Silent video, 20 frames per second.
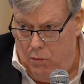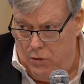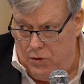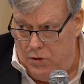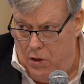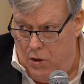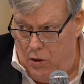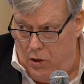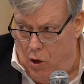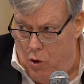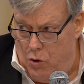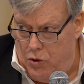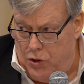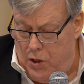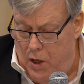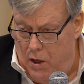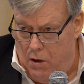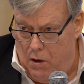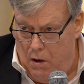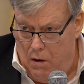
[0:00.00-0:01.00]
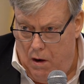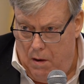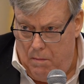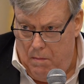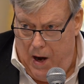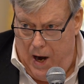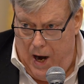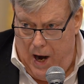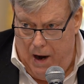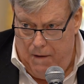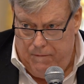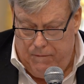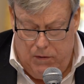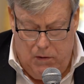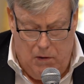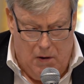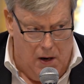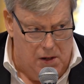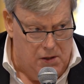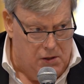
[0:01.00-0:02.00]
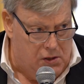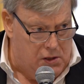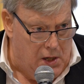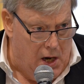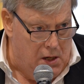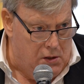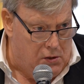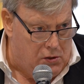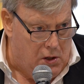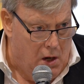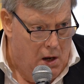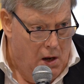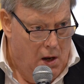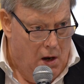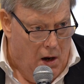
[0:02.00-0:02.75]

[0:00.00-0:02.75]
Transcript: was a negotiator on behalf of the United States